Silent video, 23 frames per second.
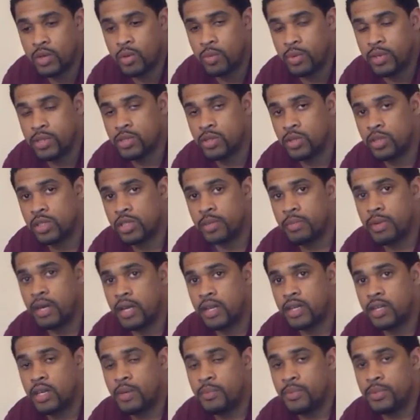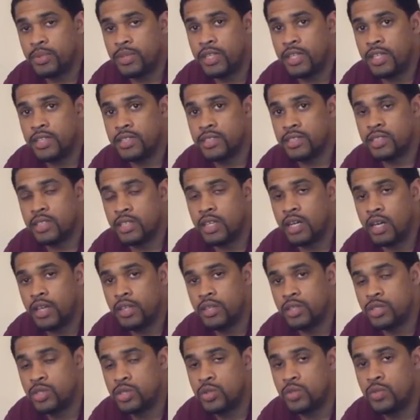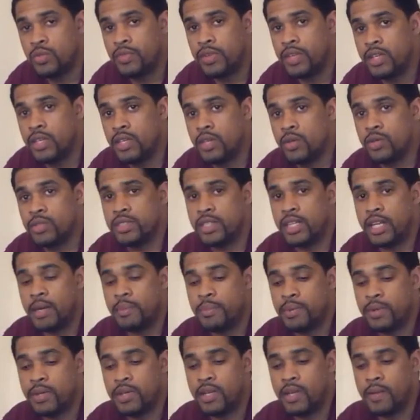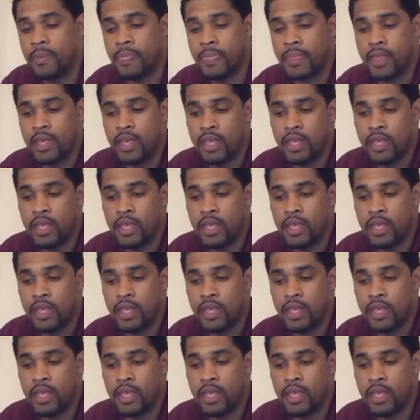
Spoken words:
We talked about a couple things in the other two videos that I put up.